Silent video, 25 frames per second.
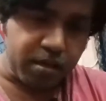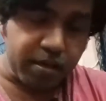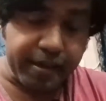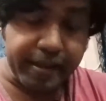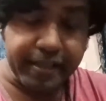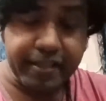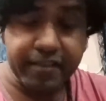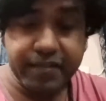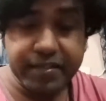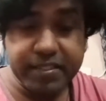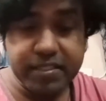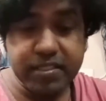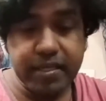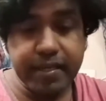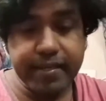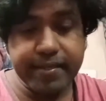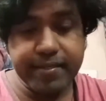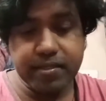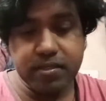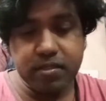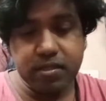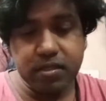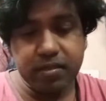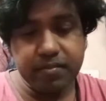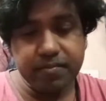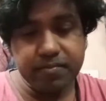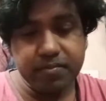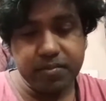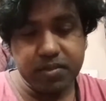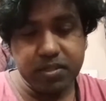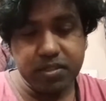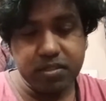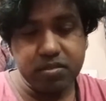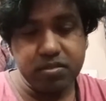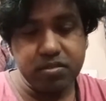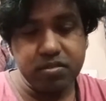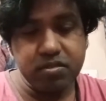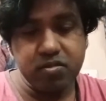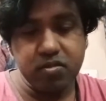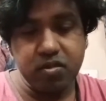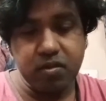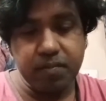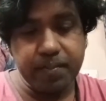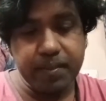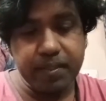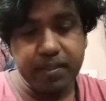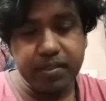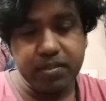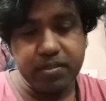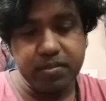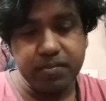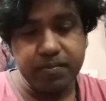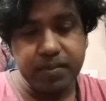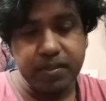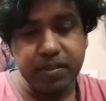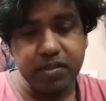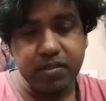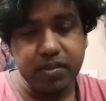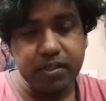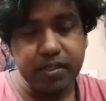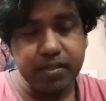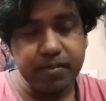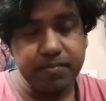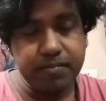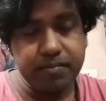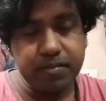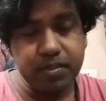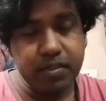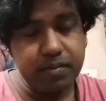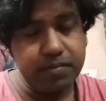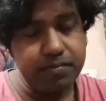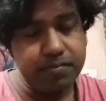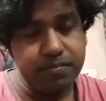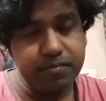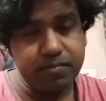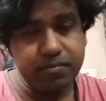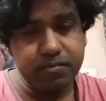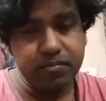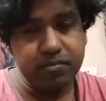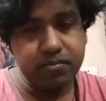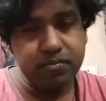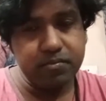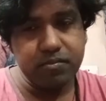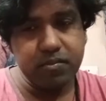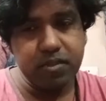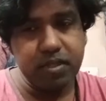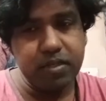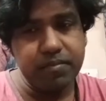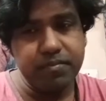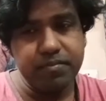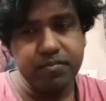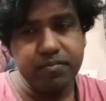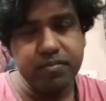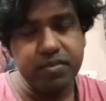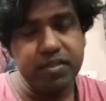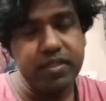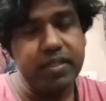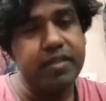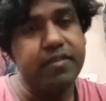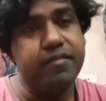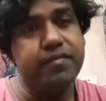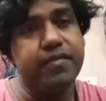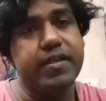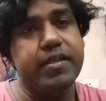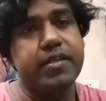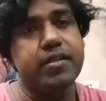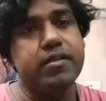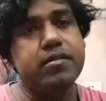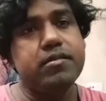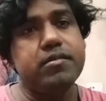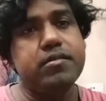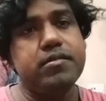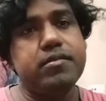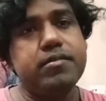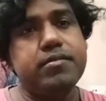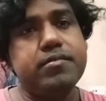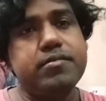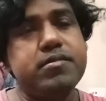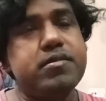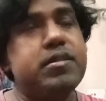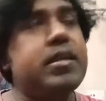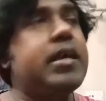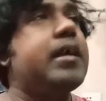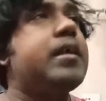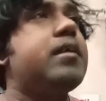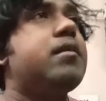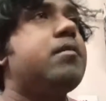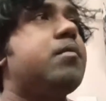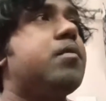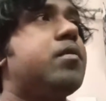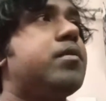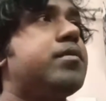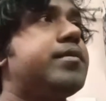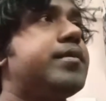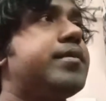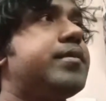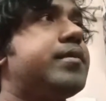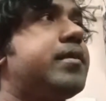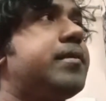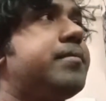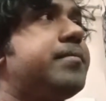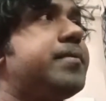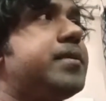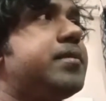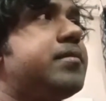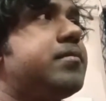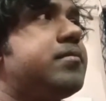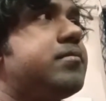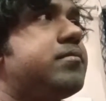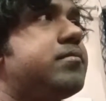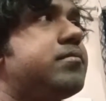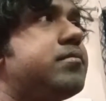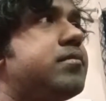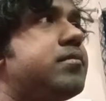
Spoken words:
Anyways, guys, I'm just stopping this video, and I'm really very sad about it. I mean,